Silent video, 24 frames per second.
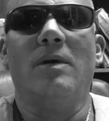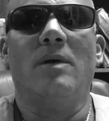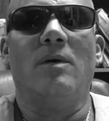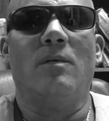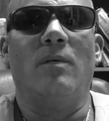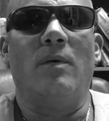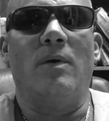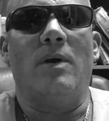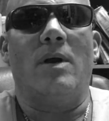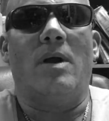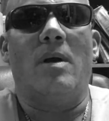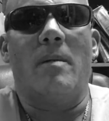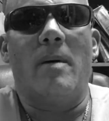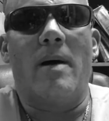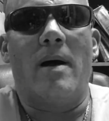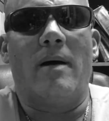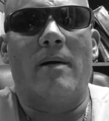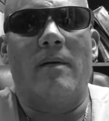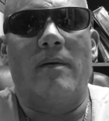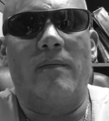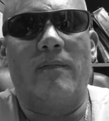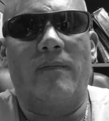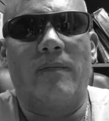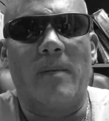when you come
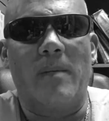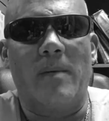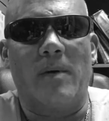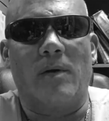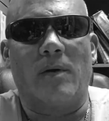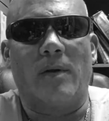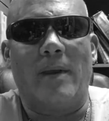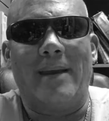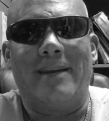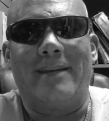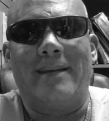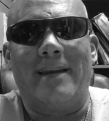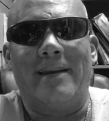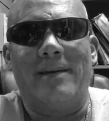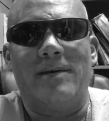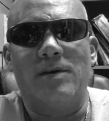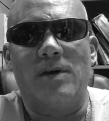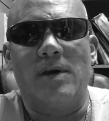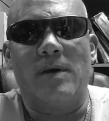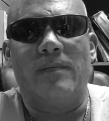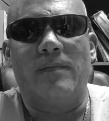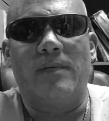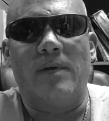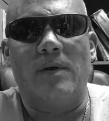out from your late
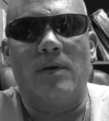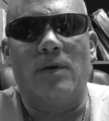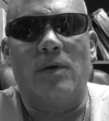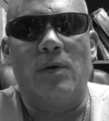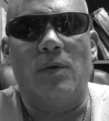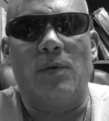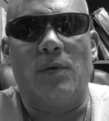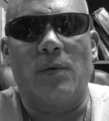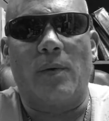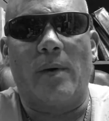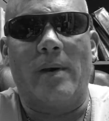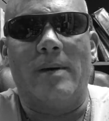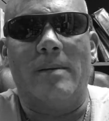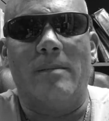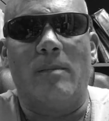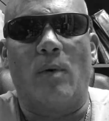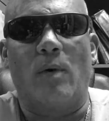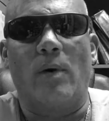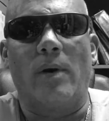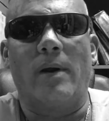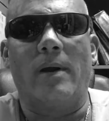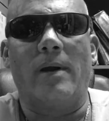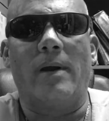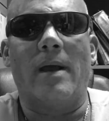shift at 2-3 in the
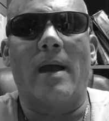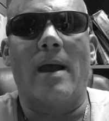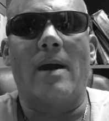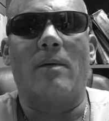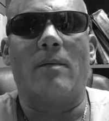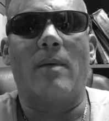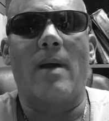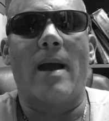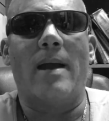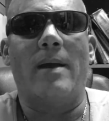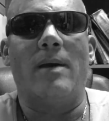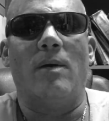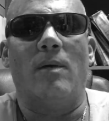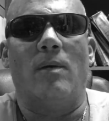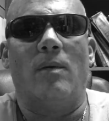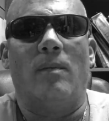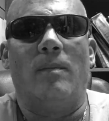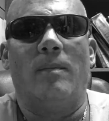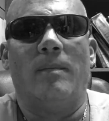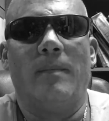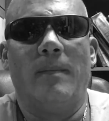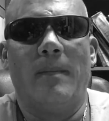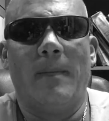morning and got to ride home,